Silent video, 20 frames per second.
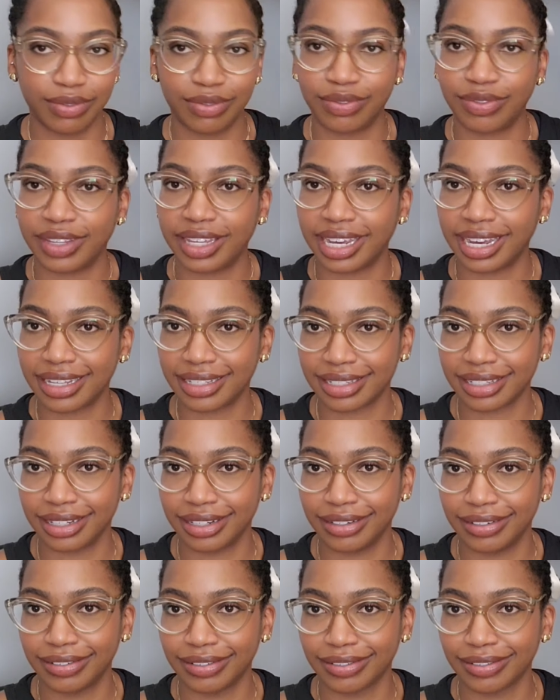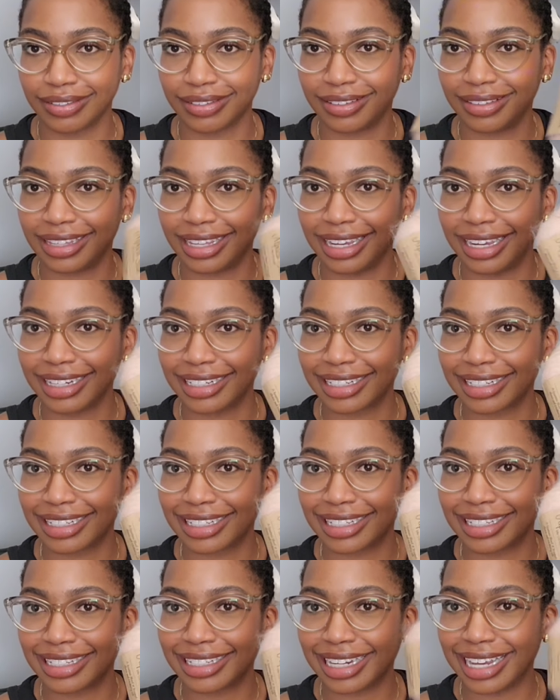fiasco that
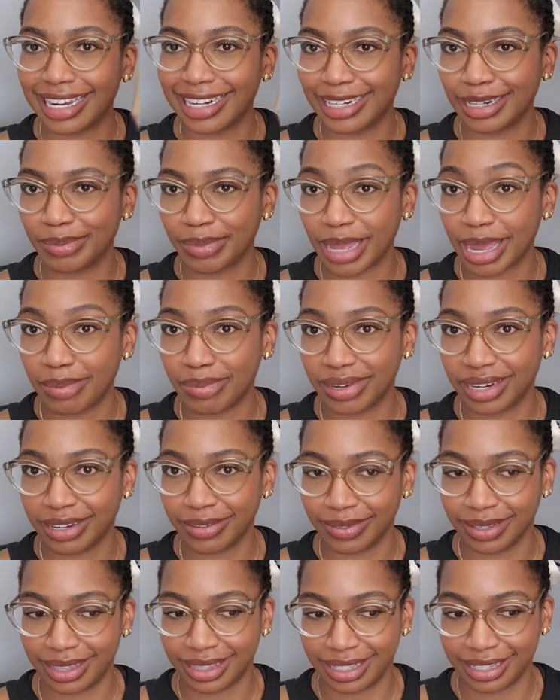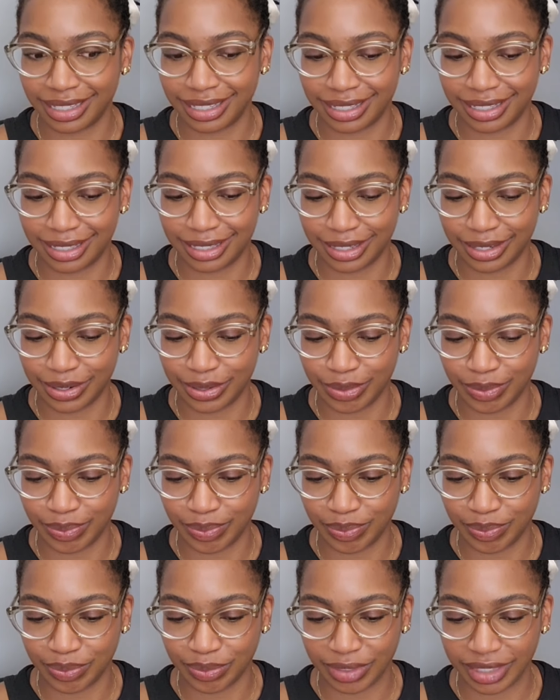ended up happening with this, so
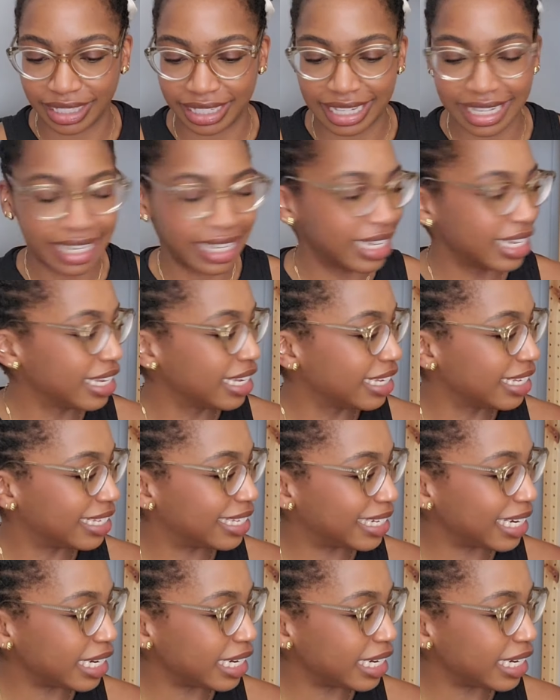stay